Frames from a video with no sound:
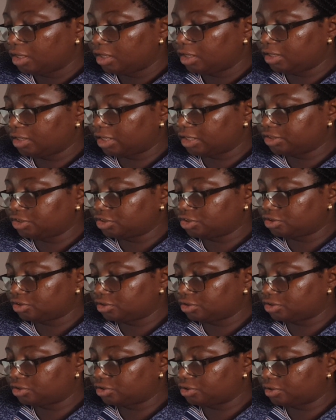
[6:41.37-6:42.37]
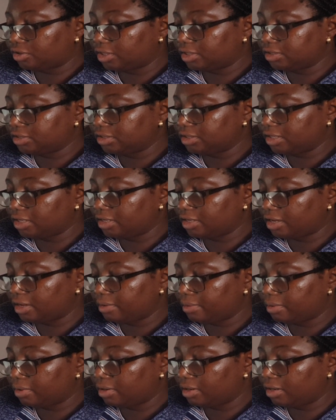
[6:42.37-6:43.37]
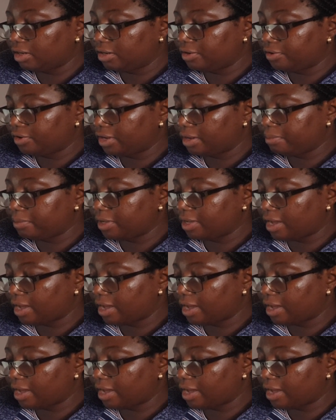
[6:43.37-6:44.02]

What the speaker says: In addition, the surrounding area may